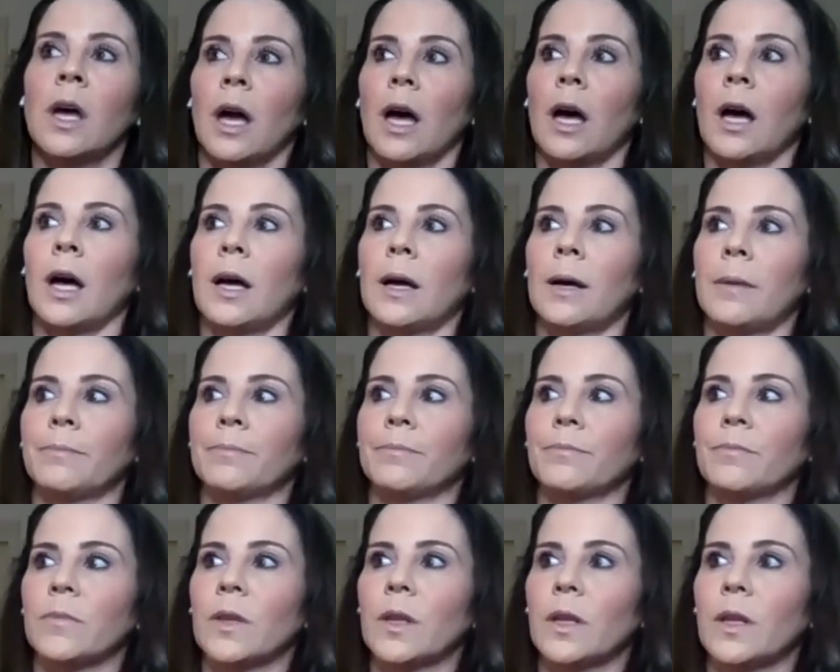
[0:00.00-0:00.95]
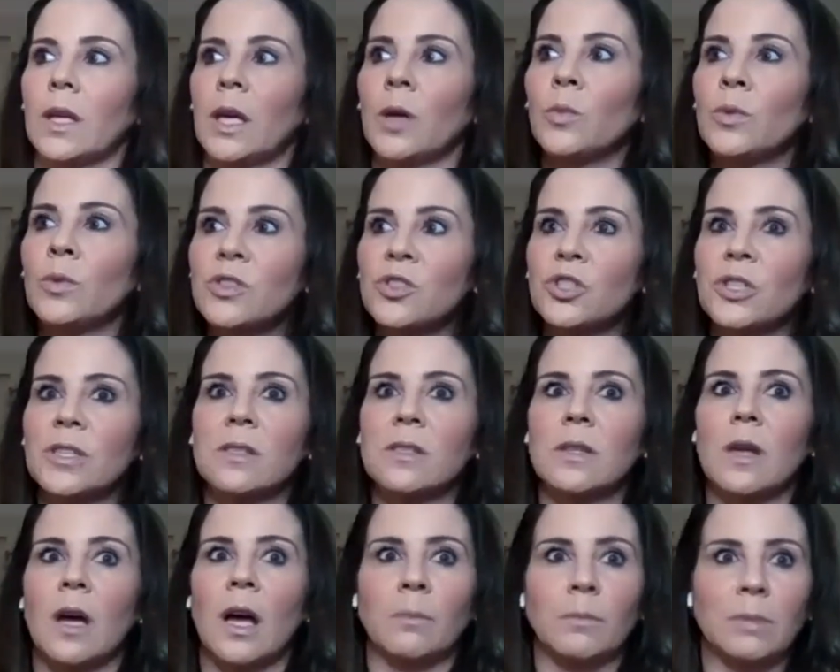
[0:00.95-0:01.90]
It was just
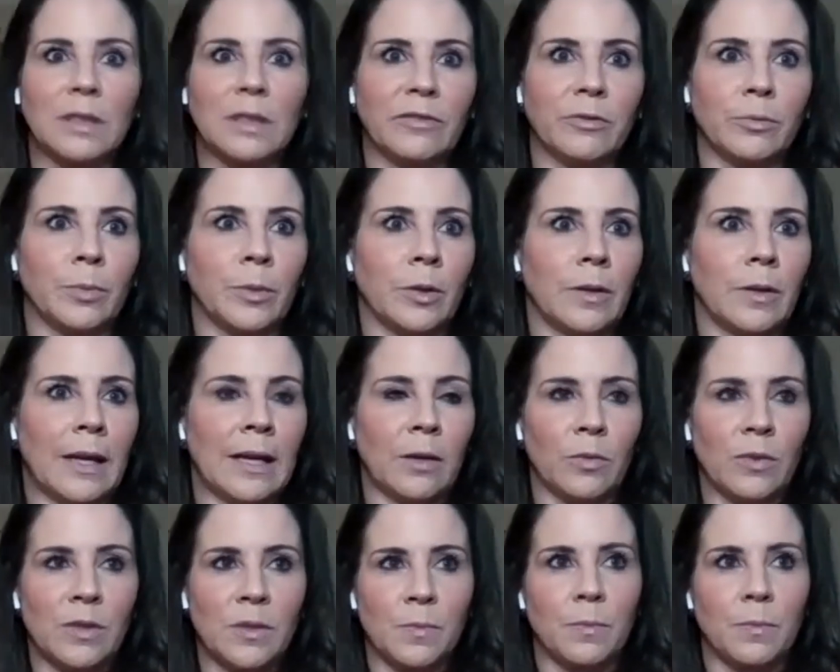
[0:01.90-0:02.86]
unbelievable. And it was,